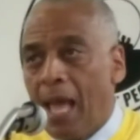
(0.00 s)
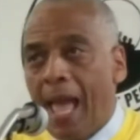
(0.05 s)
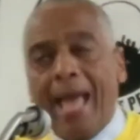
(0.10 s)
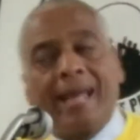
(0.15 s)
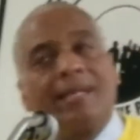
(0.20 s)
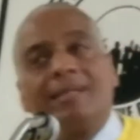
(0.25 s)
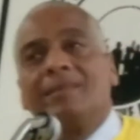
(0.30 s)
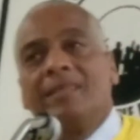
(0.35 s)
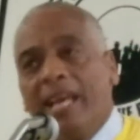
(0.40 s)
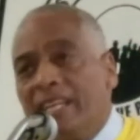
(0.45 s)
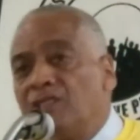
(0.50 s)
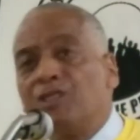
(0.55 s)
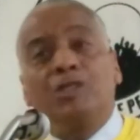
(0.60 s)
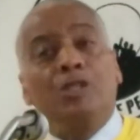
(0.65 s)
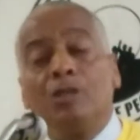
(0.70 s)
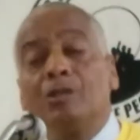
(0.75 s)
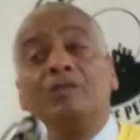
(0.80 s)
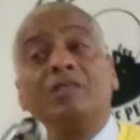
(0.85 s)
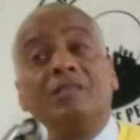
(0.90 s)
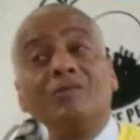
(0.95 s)
And
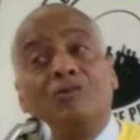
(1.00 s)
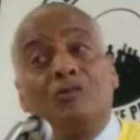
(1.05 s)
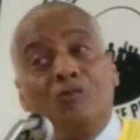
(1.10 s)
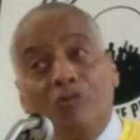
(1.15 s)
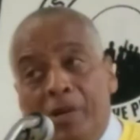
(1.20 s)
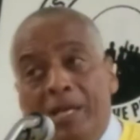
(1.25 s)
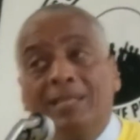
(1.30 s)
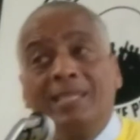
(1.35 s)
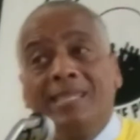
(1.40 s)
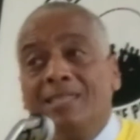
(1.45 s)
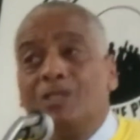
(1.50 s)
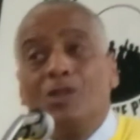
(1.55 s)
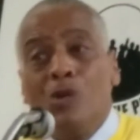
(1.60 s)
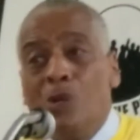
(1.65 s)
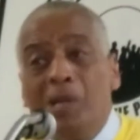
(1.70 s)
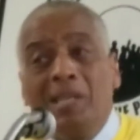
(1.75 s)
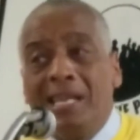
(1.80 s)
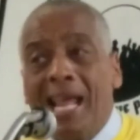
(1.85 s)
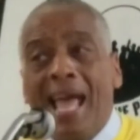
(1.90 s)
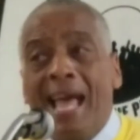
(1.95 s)
unless you're really
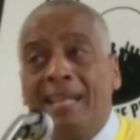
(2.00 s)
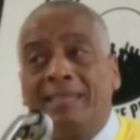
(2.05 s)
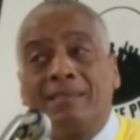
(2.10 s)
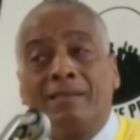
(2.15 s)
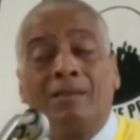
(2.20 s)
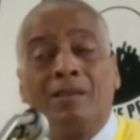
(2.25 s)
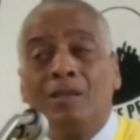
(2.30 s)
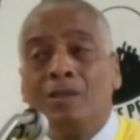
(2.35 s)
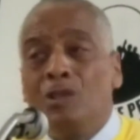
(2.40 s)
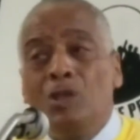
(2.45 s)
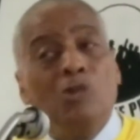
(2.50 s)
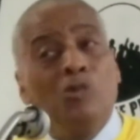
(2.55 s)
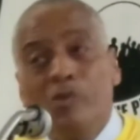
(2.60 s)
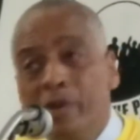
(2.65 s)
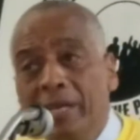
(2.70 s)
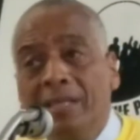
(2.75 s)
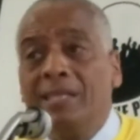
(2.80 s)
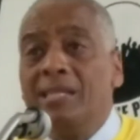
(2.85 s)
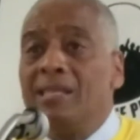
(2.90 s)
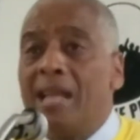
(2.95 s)
doing that, you're
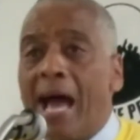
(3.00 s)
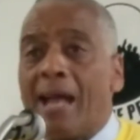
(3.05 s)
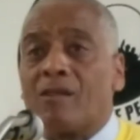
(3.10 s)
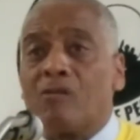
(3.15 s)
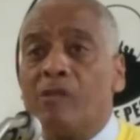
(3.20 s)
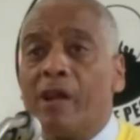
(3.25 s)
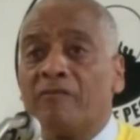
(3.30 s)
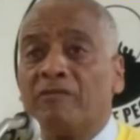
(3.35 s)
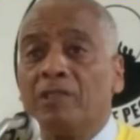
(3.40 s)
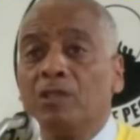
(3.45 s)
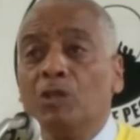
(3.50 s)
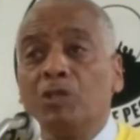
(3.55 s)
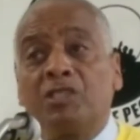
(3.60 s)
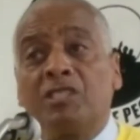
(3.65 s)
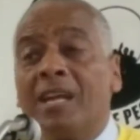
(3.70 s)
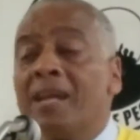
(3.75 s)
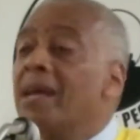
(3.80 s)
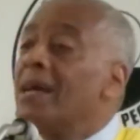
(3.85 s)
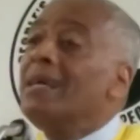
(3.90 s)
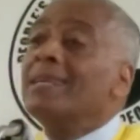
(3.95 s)
really not a
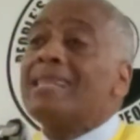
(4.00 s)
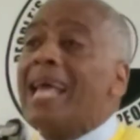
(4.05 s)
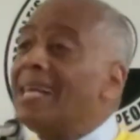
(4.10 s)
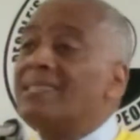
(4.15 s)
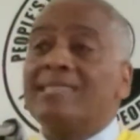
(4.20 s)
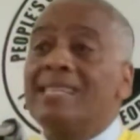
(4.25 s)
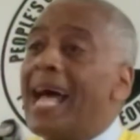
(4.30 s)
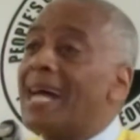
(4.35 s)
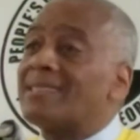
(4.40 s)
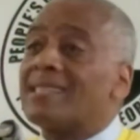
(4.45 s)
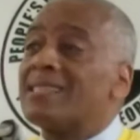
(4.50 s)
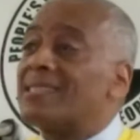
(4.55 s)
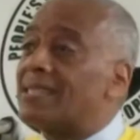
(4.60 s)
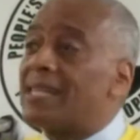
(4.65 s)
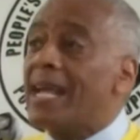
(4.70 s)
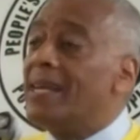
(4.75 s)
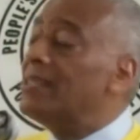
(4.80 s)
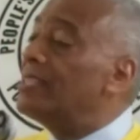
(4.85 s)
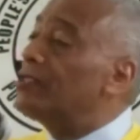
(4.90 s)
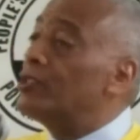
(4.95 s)
revolutionary. That's not to
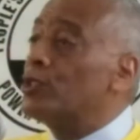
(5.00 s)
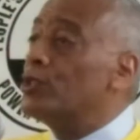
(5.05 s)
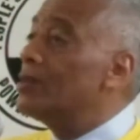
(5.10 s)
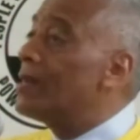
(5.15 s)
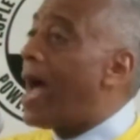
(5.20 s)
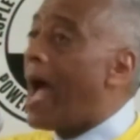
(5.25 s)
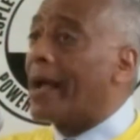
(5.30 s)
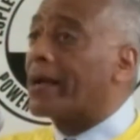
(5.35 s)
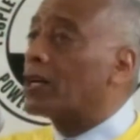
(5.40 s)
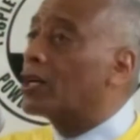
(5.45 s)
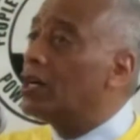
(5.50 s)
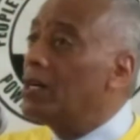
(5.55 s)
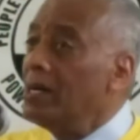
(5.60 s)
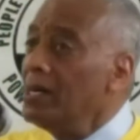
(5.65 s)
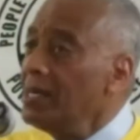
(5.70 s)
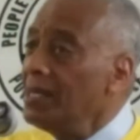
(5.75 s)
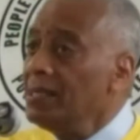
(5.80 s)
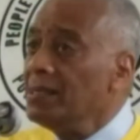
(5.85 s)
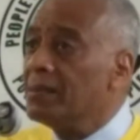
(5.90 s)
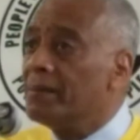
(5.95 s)
say that you're not
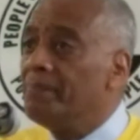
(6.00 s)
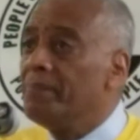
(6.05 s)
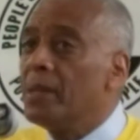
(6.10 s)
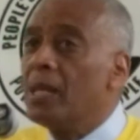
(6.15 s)
good.